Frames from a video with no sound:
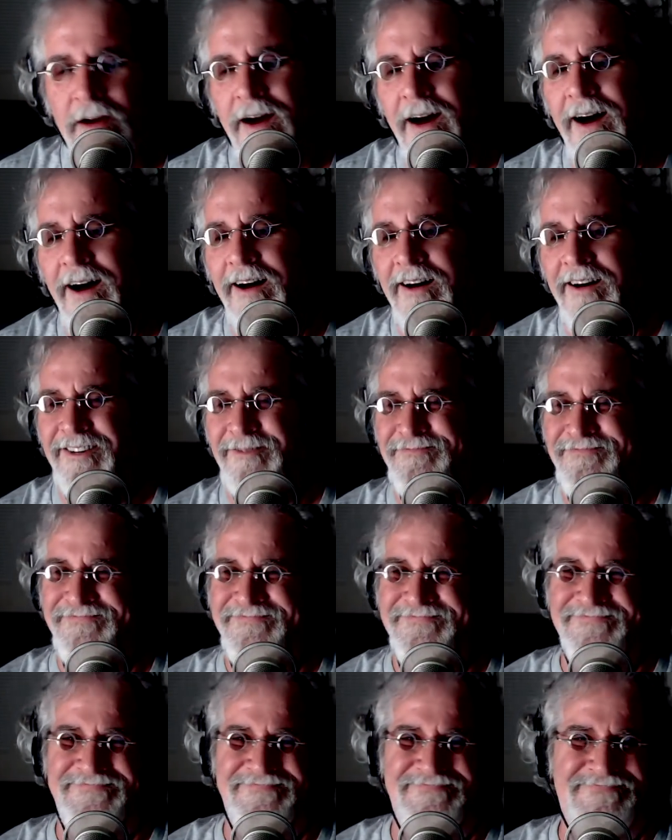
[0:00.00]

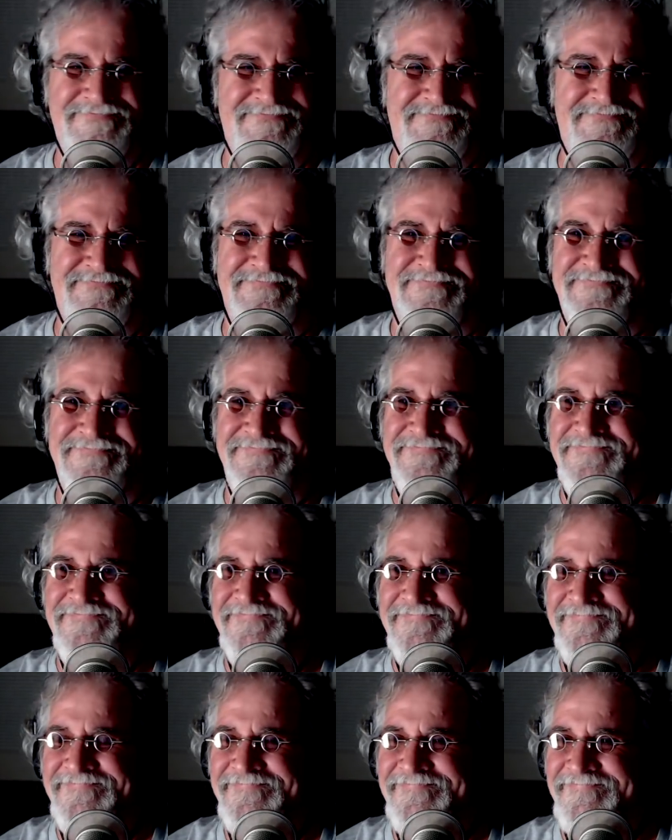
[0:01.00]

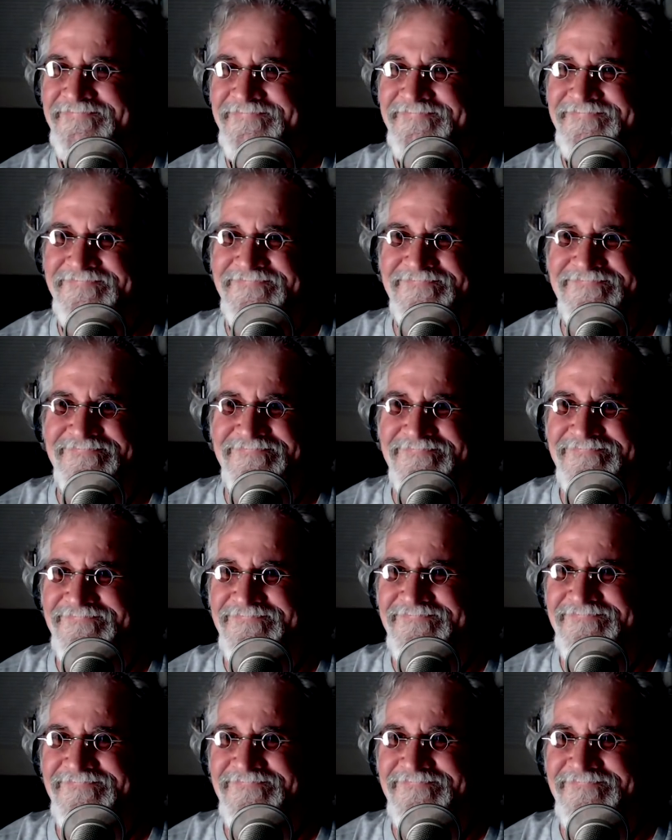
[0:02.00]

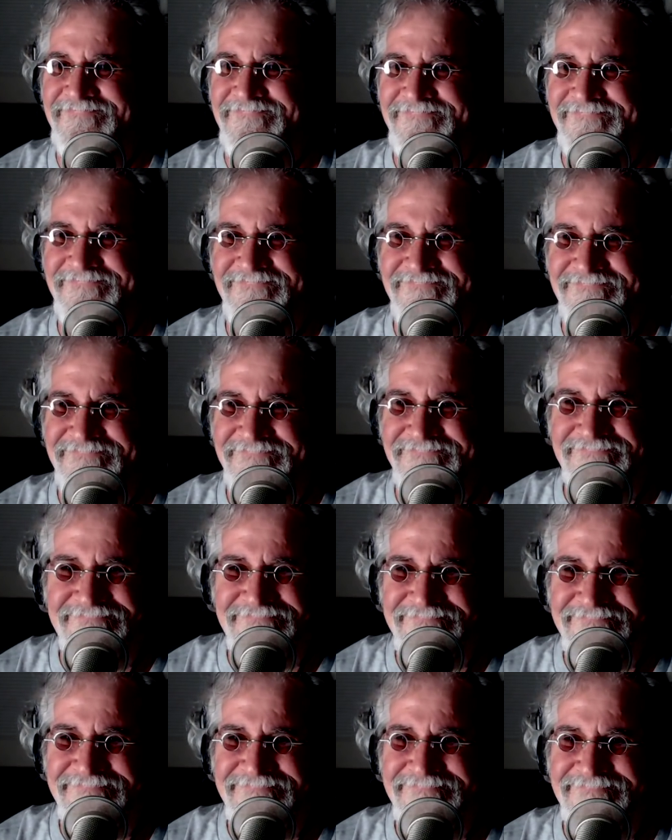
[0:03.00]

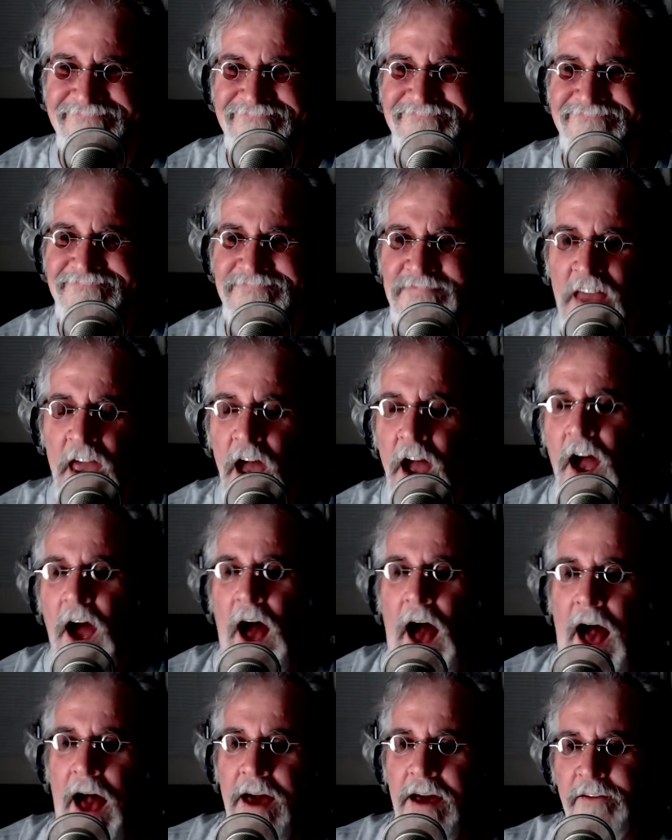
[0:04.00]
Um,
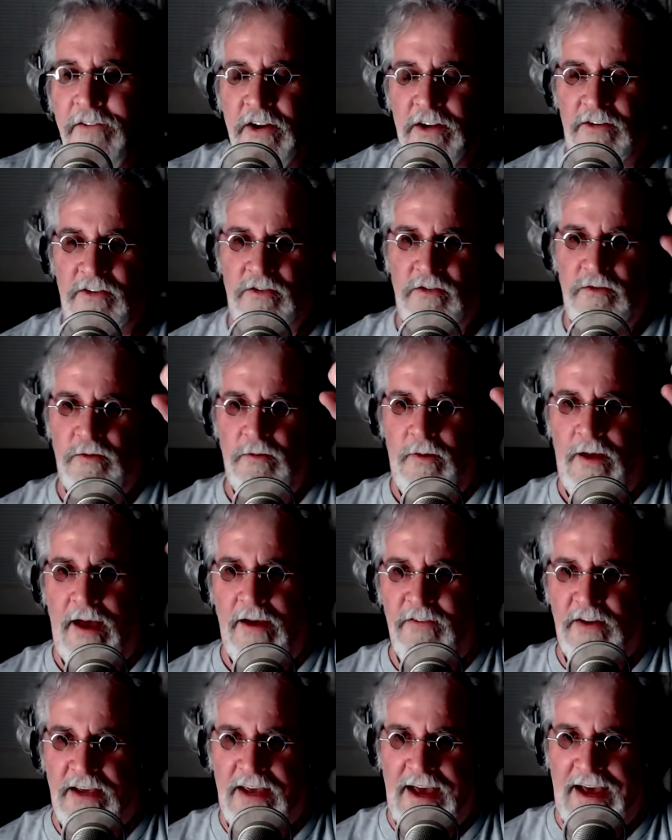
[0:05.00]
I have a I
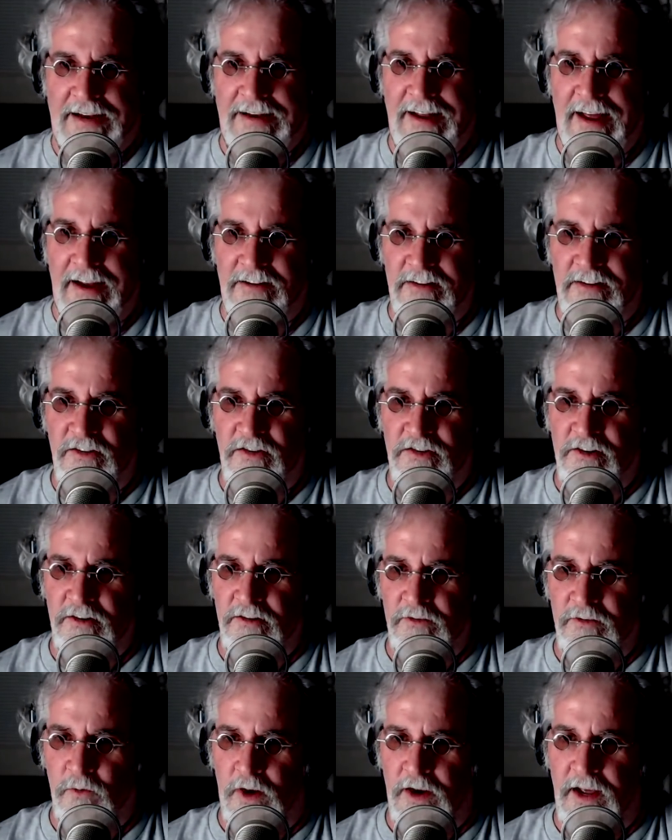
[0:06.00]
have a Cadillac
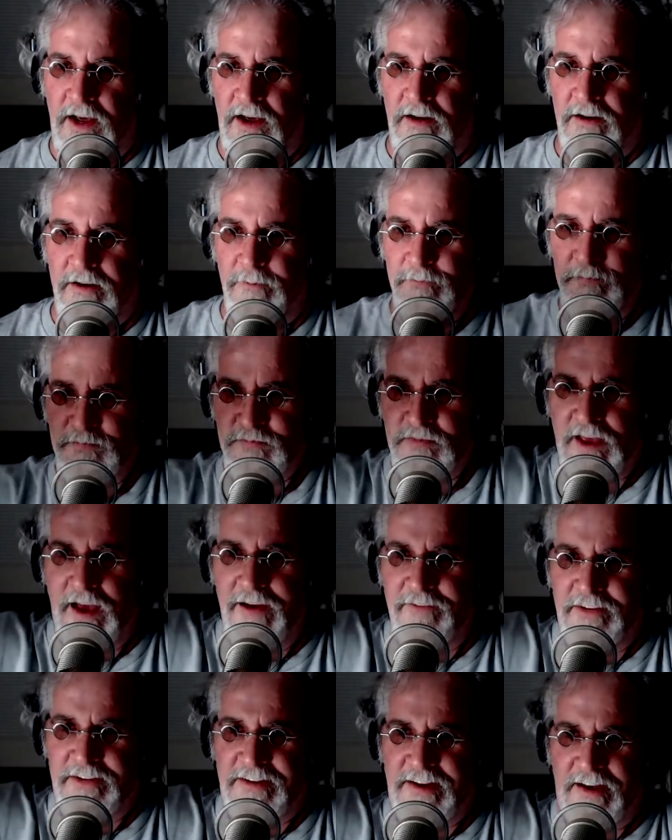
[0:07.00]
T-shirt in one hand.
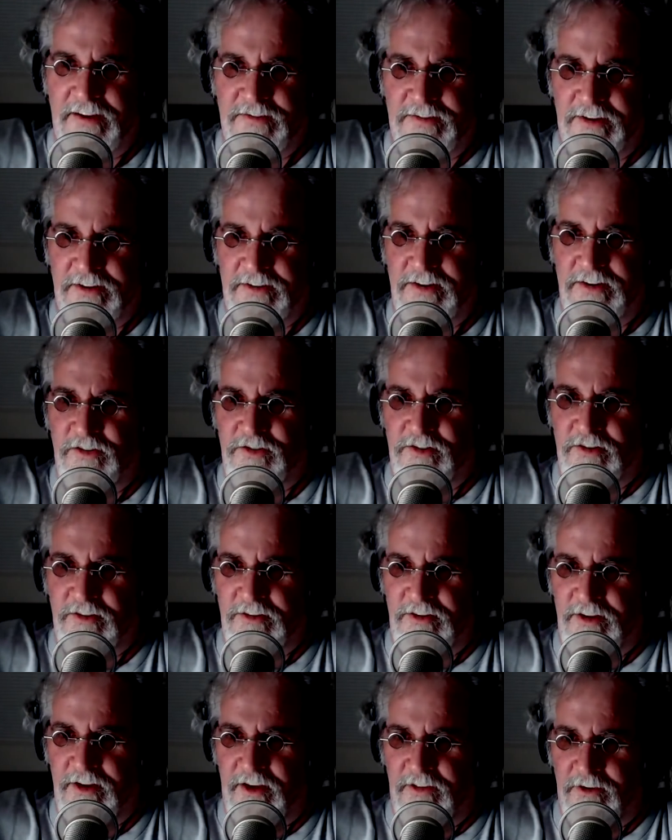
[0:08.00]
I have a Tesla T-shirt
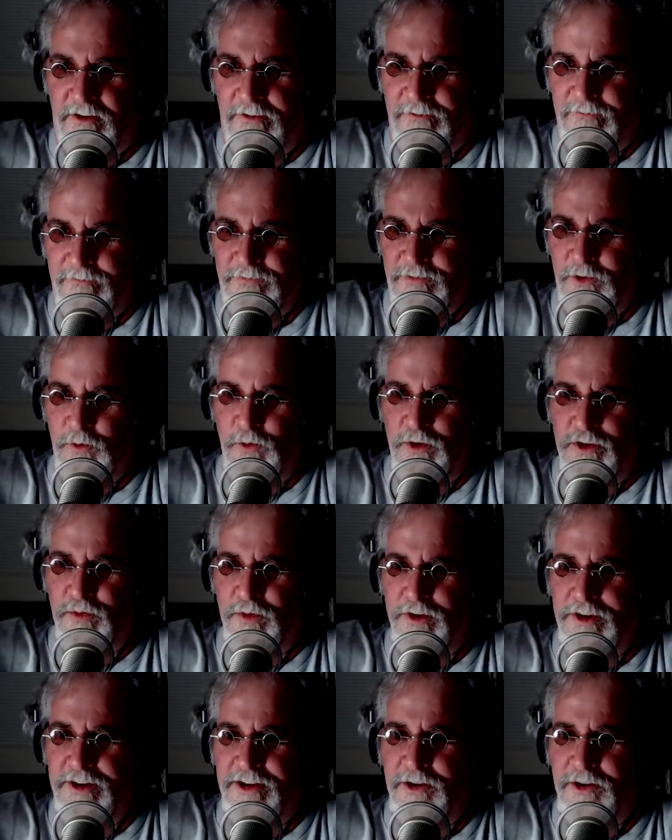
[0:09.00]
in the other. Which
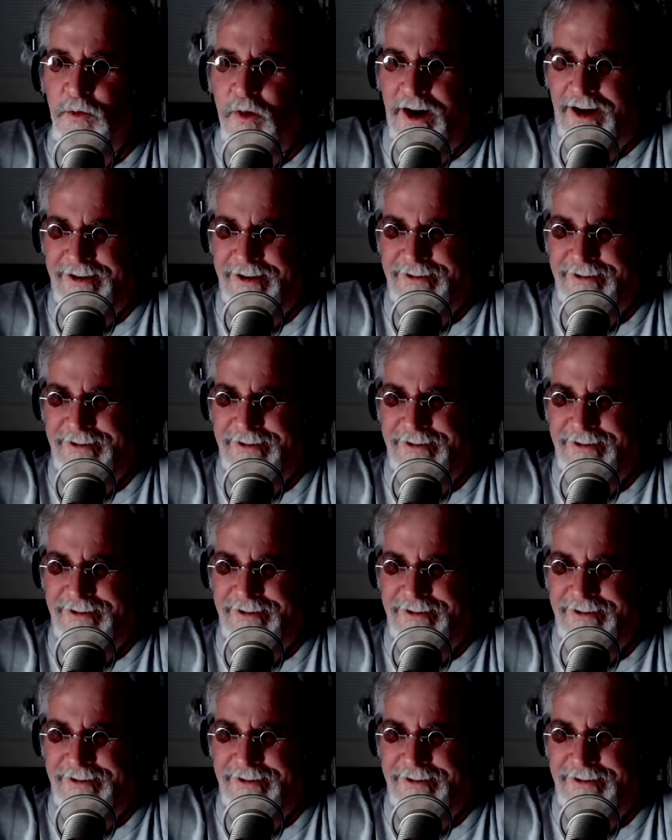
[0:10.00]
yeah. one do you want?